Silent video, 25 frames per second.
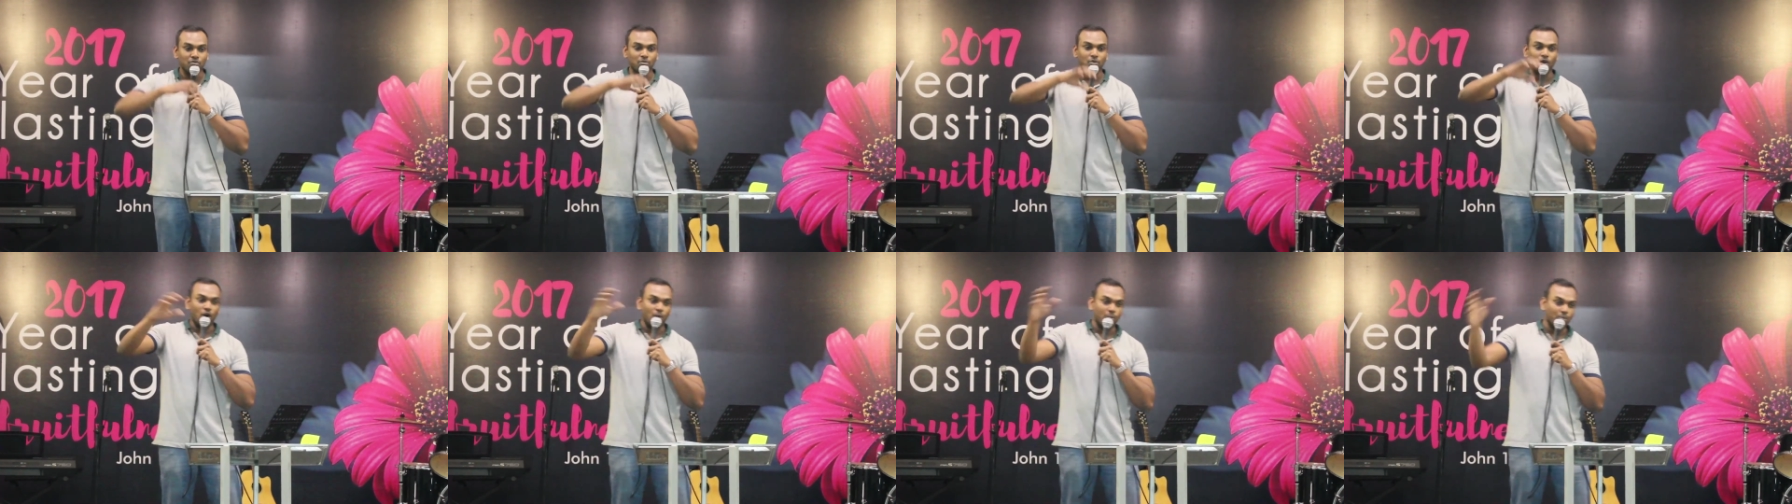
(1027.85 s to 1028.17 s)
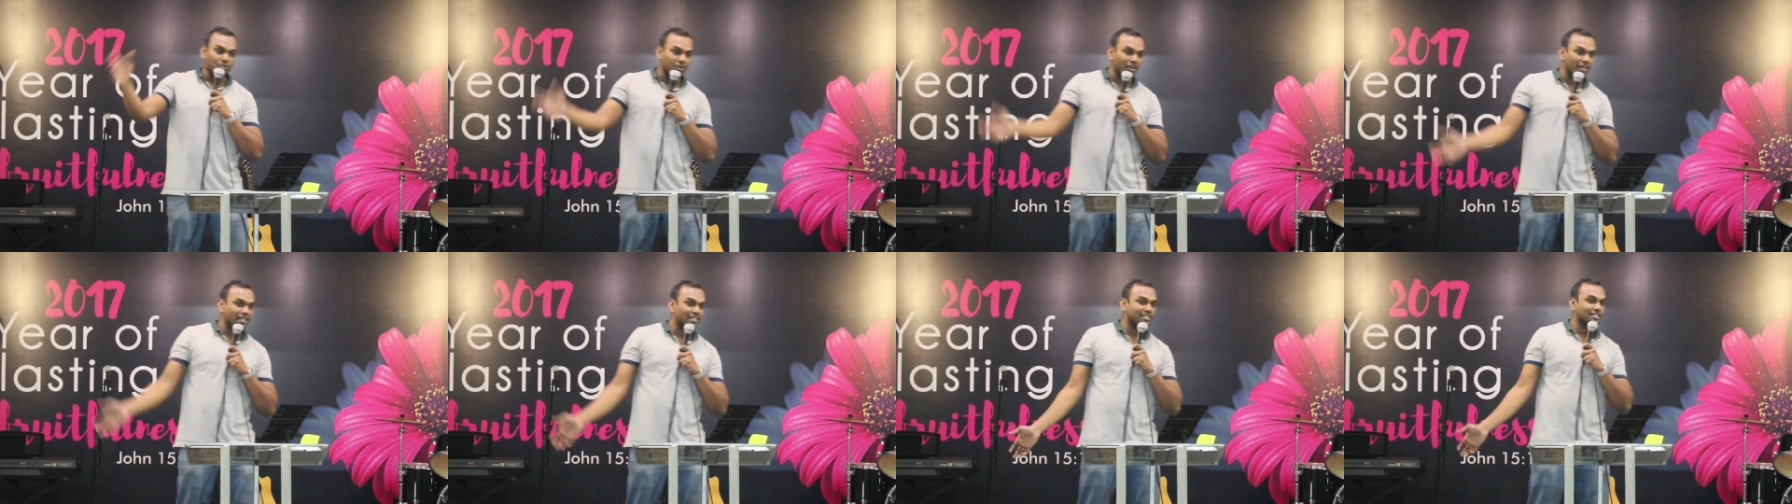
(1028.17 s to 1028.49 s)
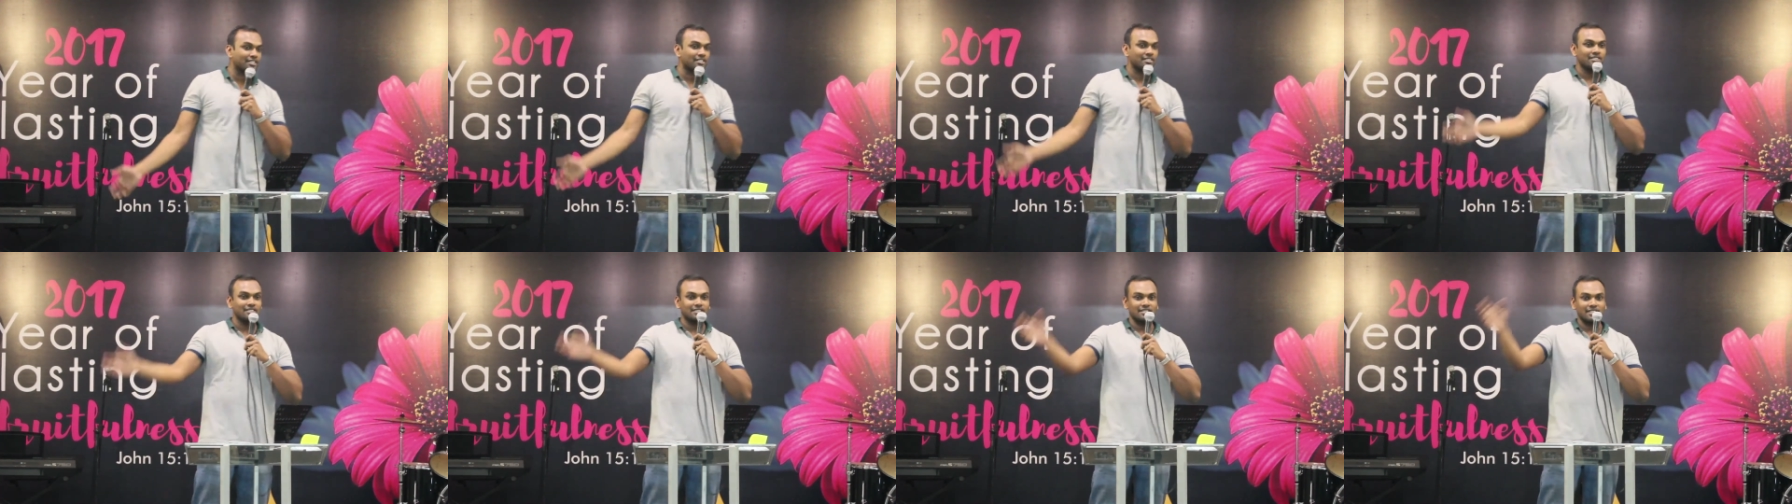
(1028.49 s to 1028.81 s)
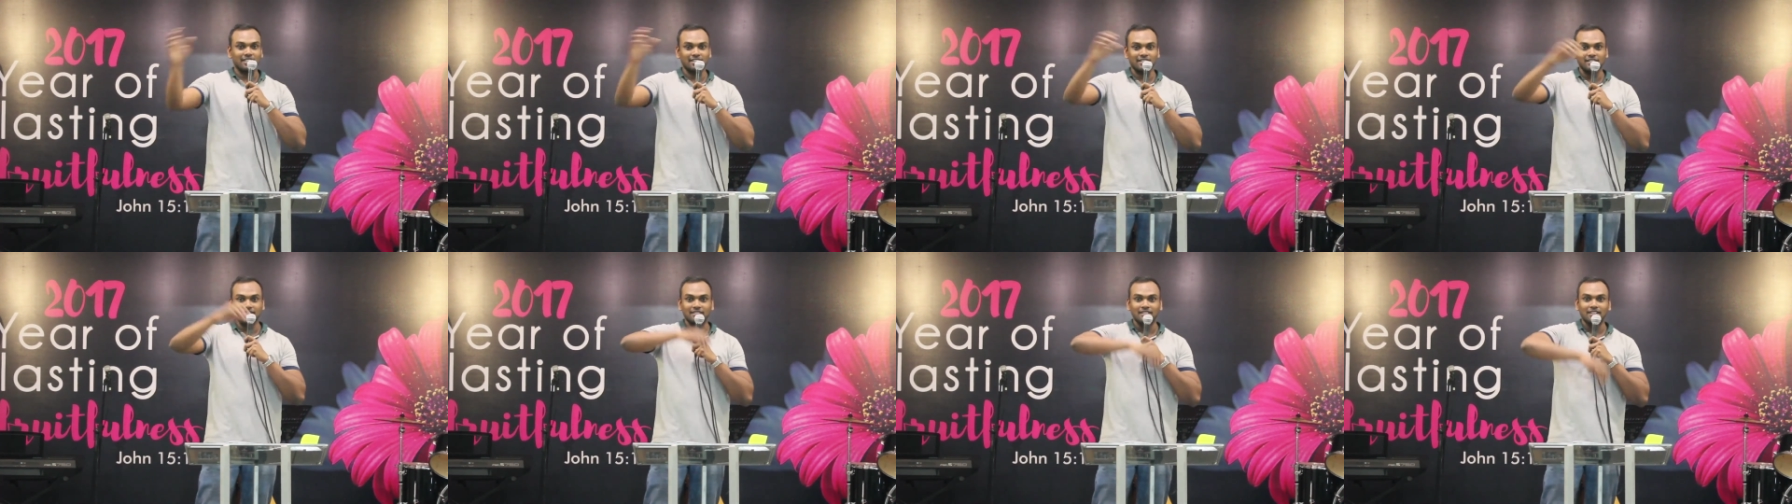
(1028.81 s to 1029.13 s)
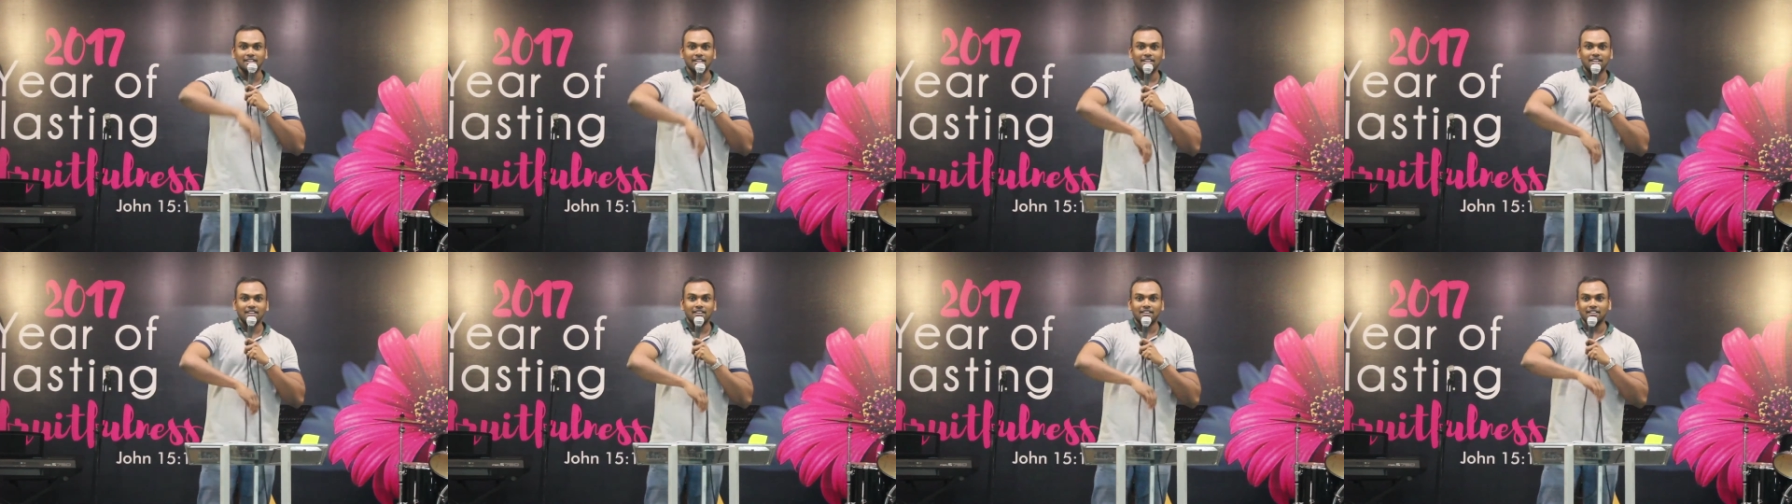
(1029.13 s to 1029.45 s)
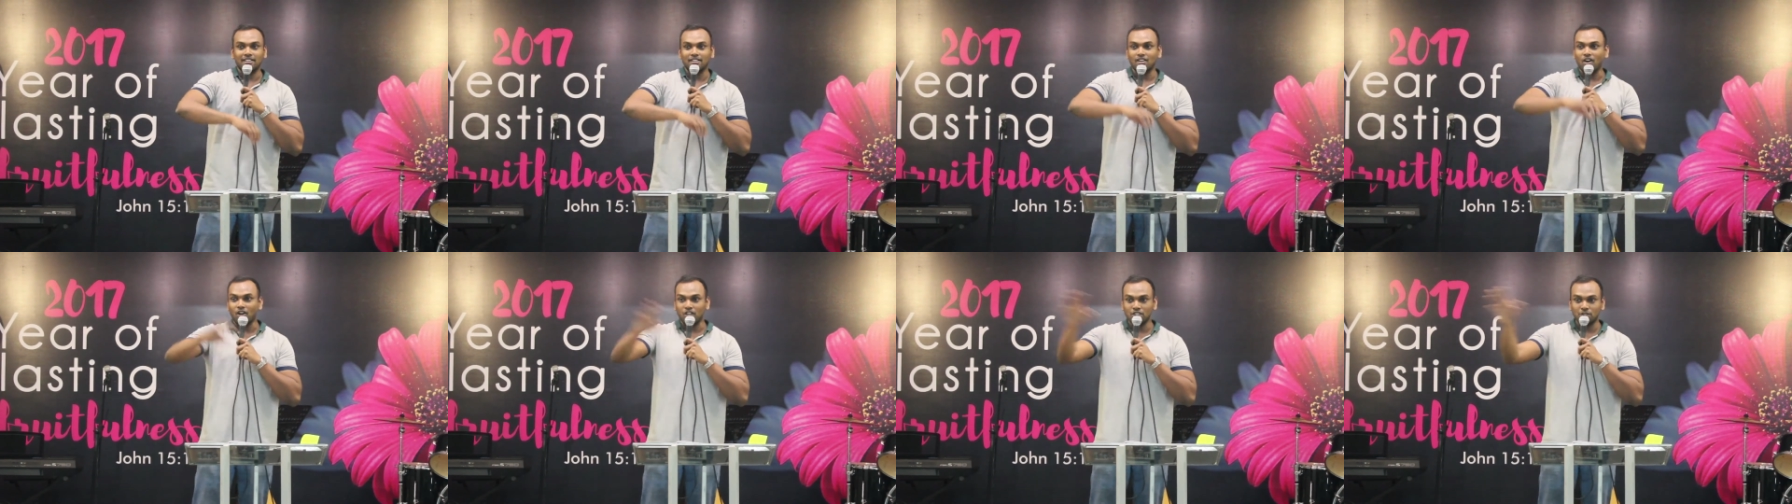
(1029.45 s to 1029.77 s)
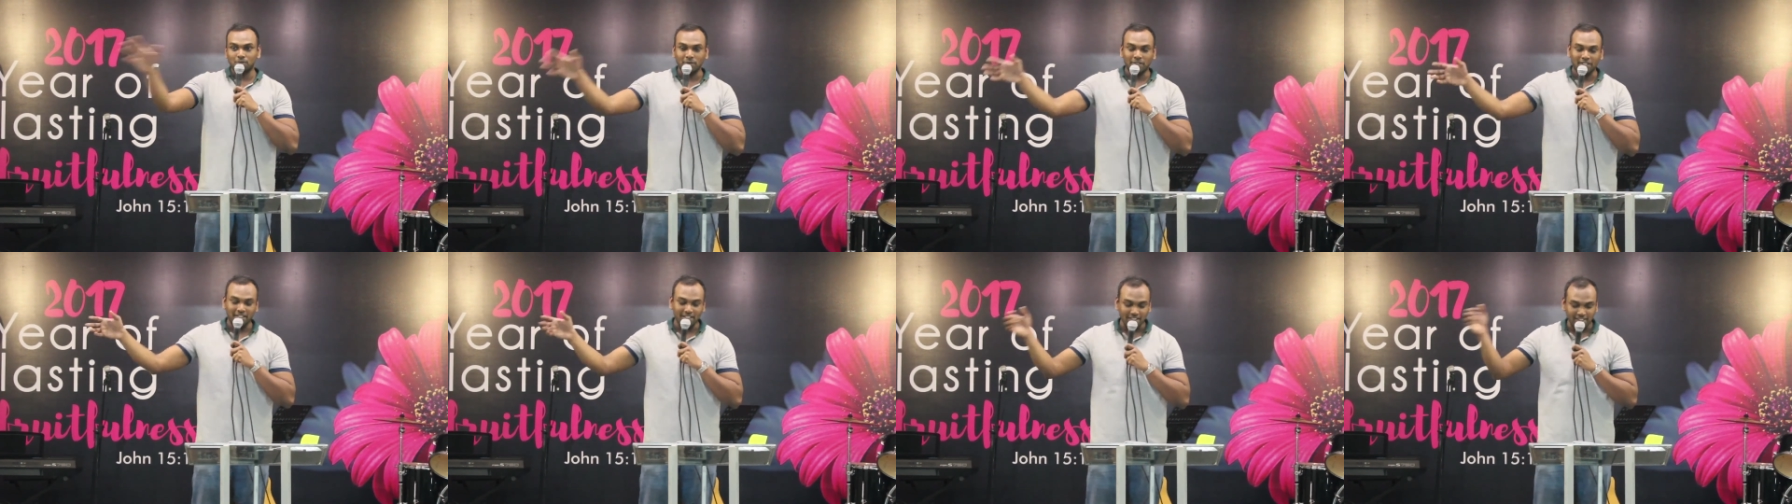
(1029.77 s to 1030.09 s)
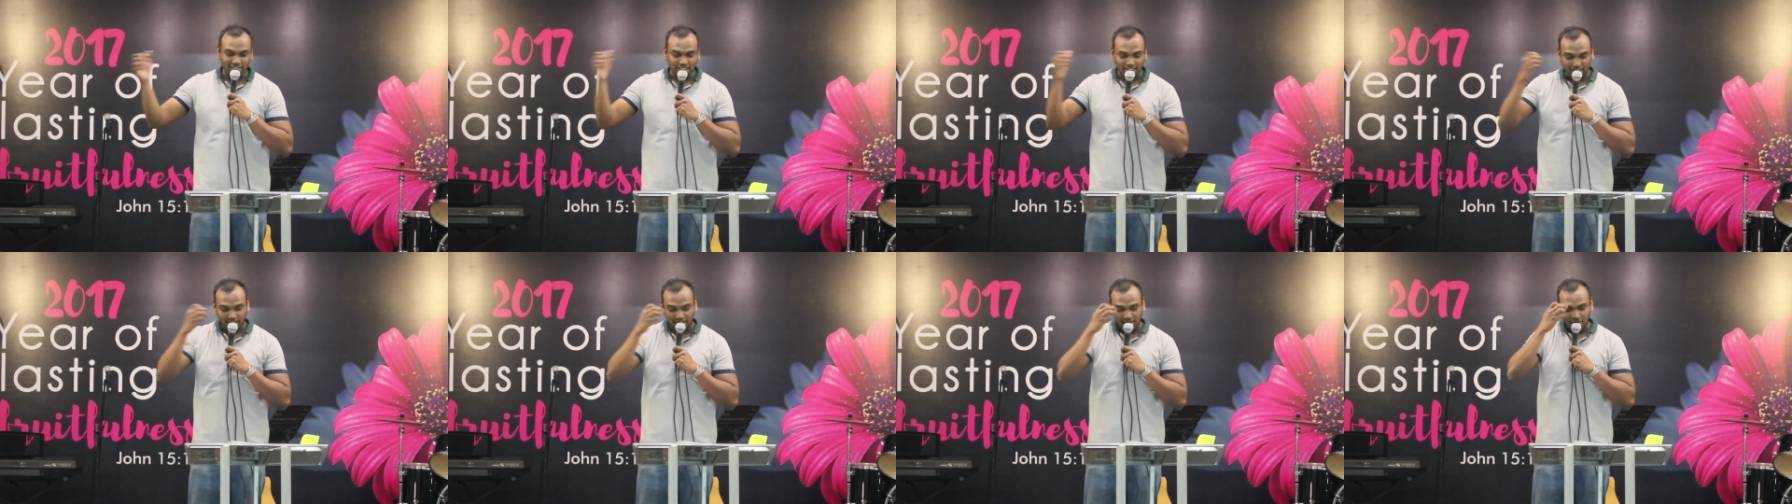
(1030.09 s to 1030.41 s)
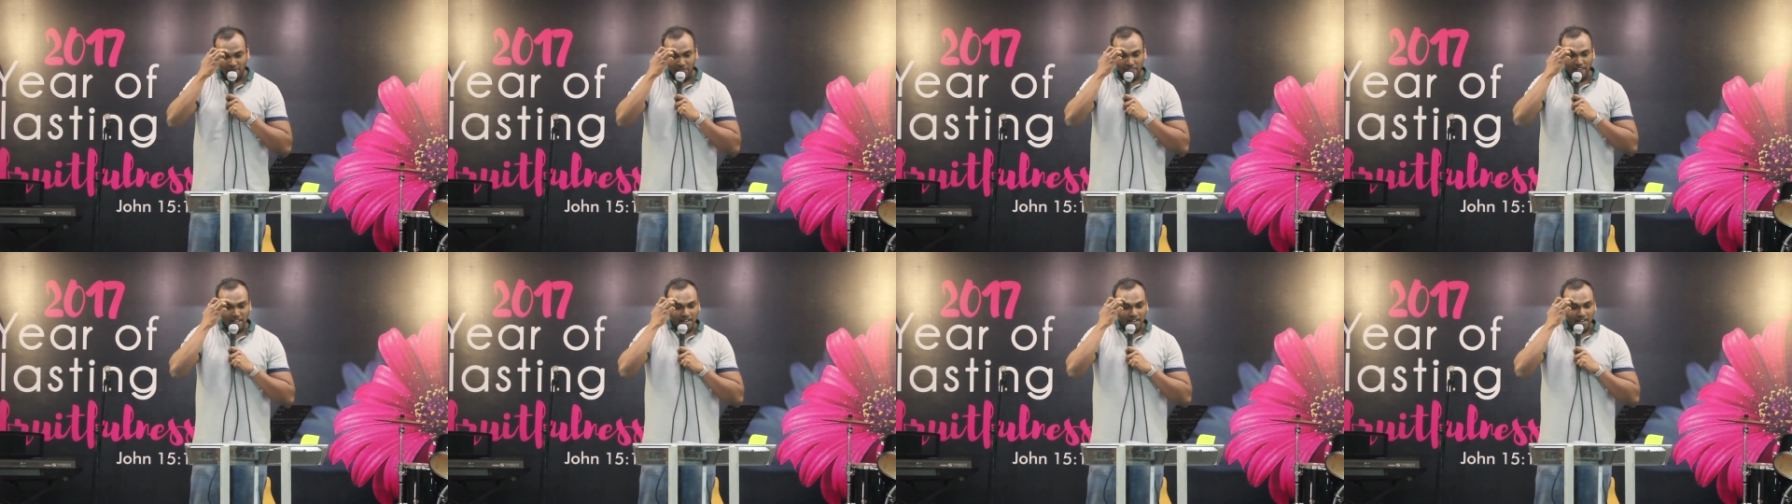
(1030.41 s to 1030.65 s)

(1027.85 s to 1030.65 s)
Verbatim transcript: operations and in the hospital thing.